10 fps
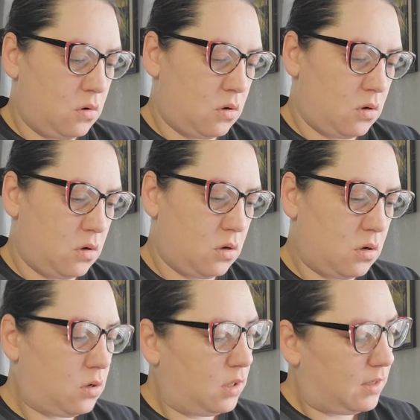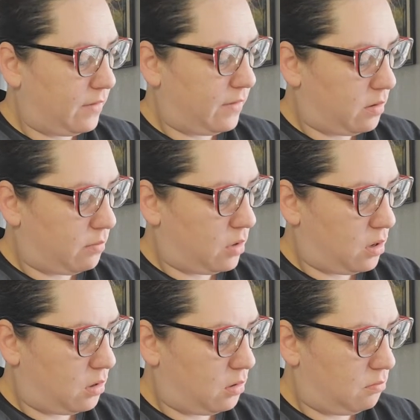Uh, is there a number
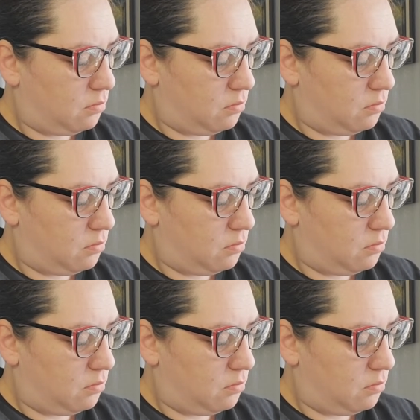on them?